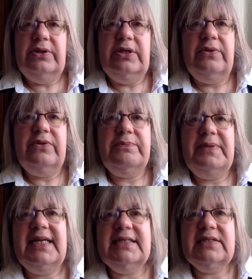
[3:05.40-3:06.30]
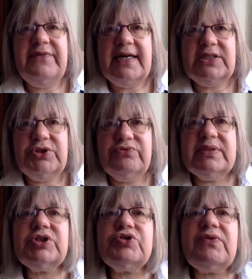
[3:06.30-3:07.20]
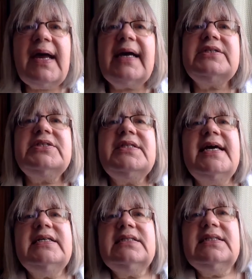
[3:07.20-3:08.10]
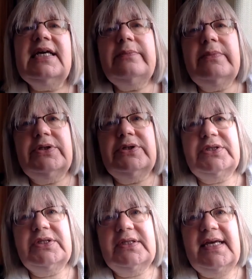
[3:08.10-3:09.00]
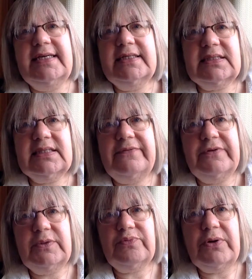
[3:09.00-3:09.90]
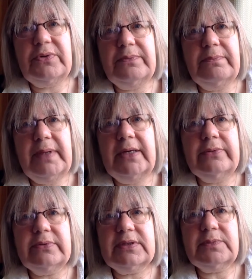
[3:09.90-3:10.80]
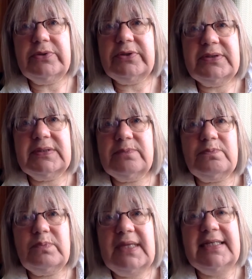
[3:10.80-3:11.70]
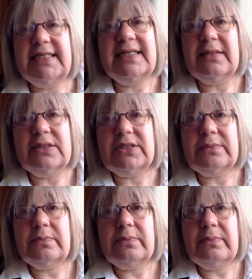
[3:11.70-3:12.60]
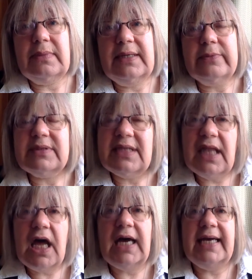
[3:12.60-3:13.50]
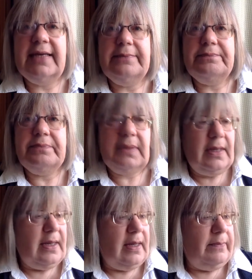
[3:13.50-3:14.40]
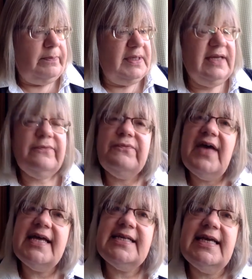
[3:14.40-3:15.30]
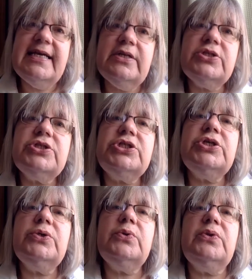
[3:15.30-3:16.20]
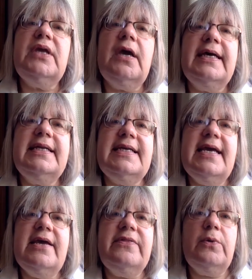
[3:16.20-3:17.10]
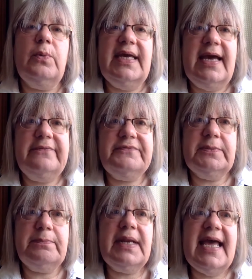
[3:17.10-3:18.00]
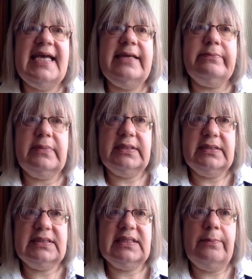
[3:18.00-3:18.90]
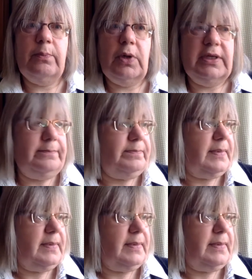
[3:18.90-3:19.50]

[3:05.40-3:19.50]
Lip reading: The police have had to retract their statement that they had suffered broken bones because they didn't. It was a lie. But it fed into the idea that we have to blame someone.